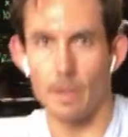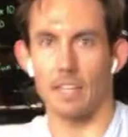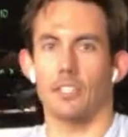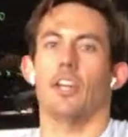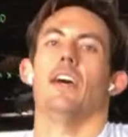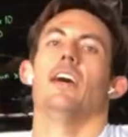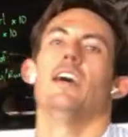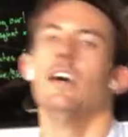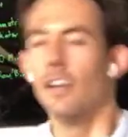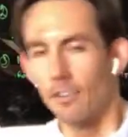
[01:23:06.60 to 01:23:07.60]
much
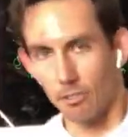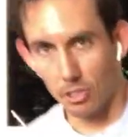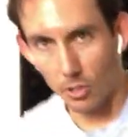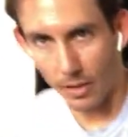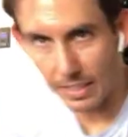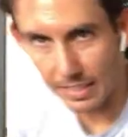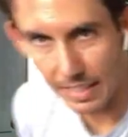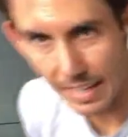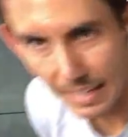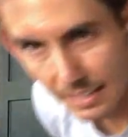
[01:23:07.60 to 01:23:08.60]
for joining
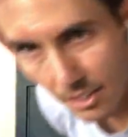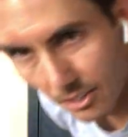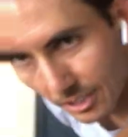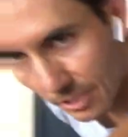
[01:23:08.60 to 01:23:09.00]
today. Y'all are